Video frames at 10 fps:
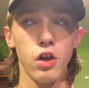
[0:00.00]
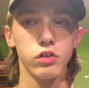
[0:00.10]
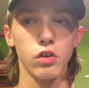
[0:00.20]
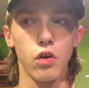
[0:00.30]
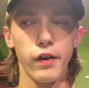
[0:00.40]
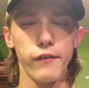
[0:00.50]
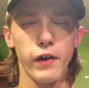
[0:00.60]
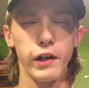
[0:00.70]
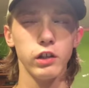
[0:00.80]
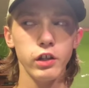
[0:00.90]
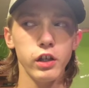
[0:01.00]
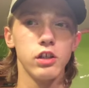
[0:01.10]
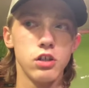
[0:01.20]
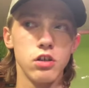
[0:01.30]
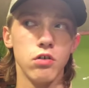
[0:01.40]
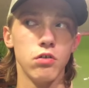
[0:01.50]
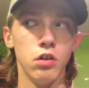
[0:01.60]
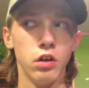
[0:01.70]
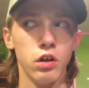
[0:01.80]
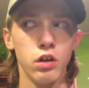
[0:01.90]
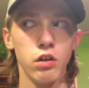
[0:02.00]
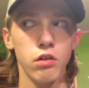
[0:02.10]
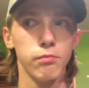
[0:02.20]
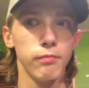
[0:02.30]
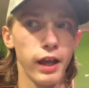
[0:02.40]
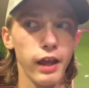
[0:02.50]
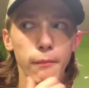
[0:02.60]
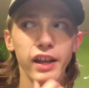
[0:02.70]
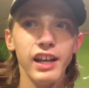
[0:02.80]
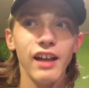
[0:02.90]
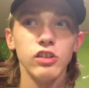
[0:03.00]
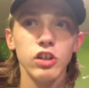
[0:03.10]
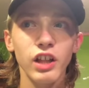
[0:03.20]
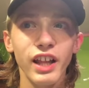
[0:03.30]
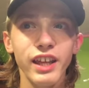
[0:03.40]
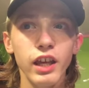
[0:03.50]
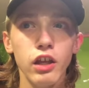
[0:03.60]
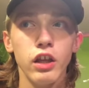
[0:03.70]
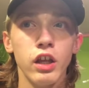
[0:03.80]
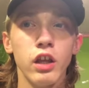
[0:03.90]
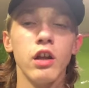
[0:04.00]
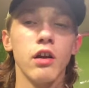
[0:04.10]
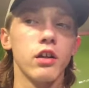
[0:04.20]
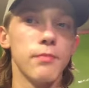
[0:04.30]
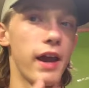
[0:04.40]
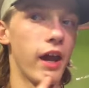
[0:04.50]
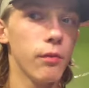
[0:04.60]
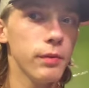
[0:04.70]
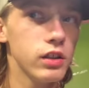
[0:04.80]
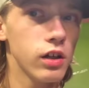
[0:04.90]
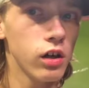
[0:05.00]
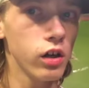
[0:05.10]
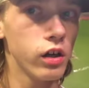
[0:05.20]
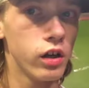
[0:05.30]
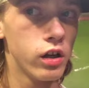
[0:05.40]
So if I look at you, my it might not look like it because my head will be turned,